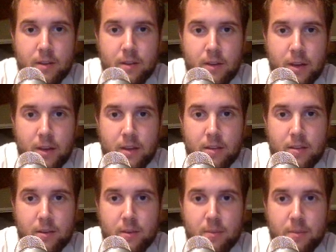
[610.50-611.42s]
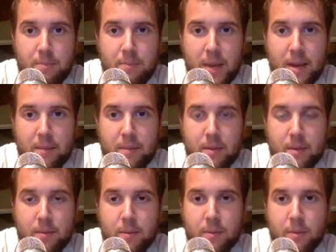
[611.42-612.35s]
Okay, so bam.
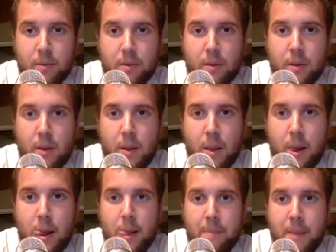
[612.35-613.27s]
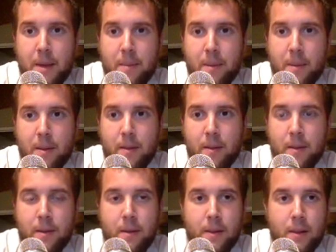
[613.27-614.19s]
Whoa. Bam.
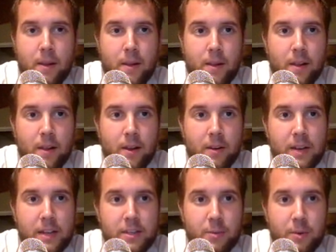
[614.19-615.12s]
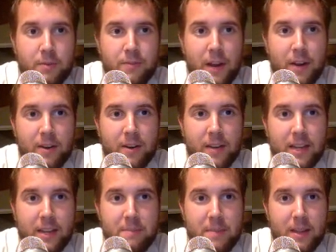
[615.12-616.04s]
Okay, so we're firing
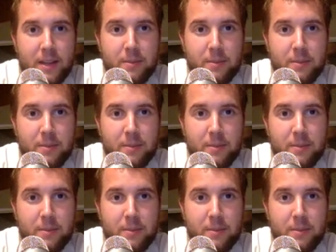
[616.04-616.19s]
like a million